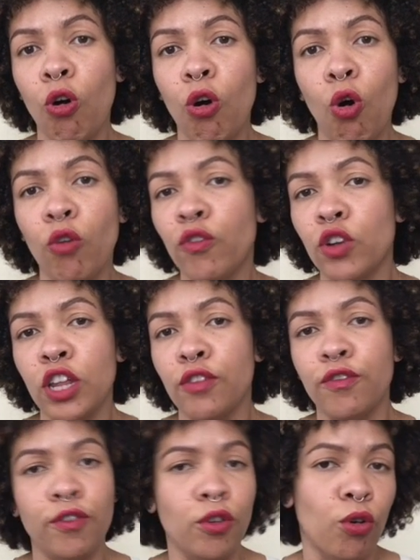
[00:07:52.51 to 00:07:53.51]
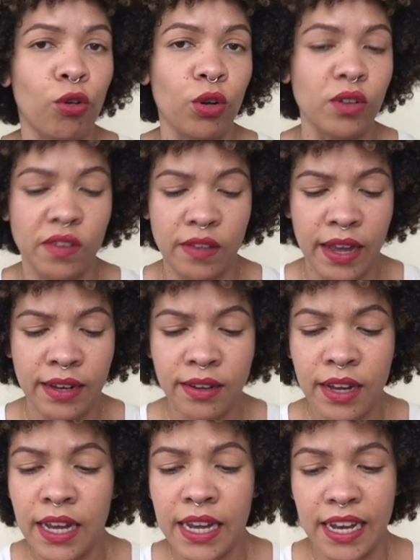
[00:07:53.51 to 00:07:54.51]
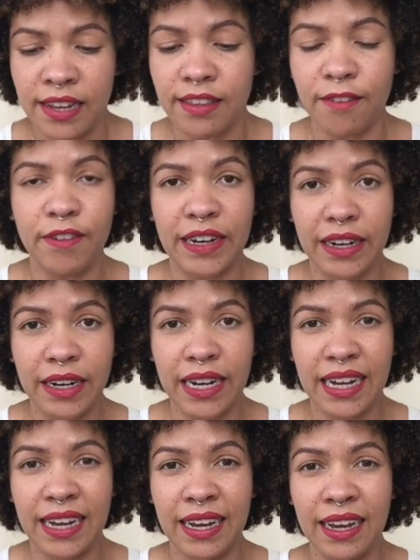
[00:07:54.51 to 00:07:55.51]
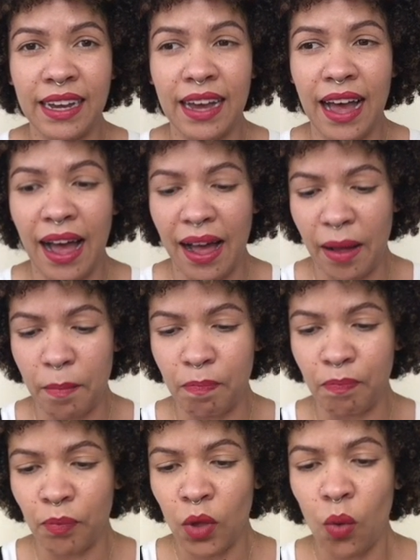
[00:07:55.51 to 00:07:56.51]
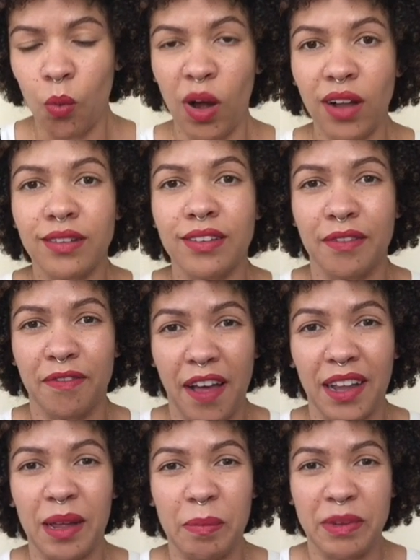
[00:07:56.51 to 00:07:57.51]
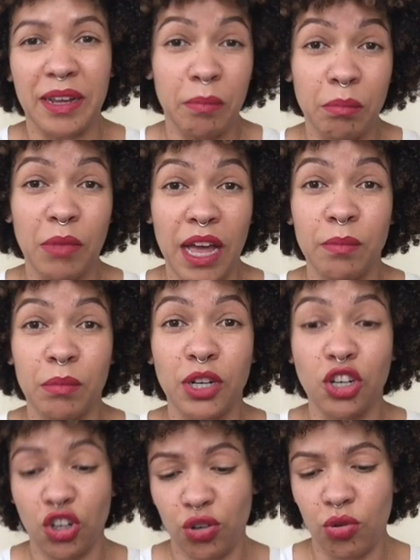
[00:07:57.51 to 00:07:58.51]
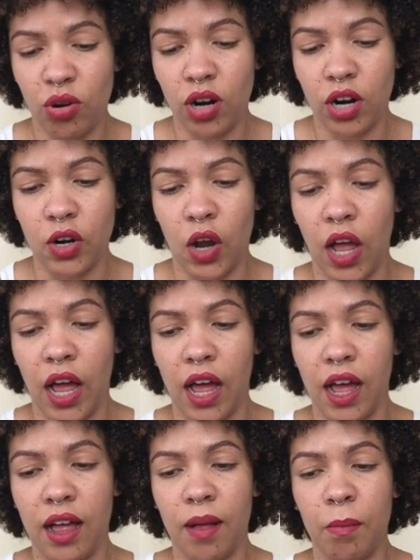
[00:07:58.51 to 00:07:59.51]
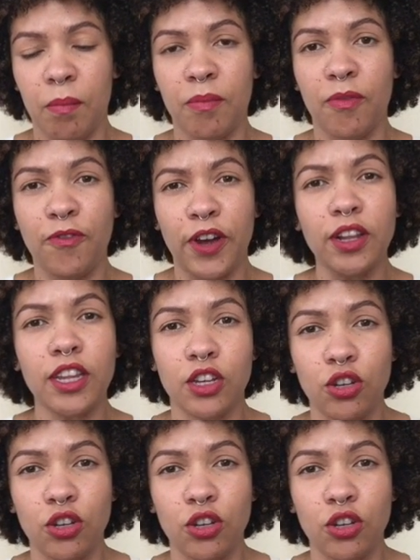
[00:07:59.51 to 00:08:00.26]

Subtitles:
overly floral scent. It's a very well-developed and mature, fairly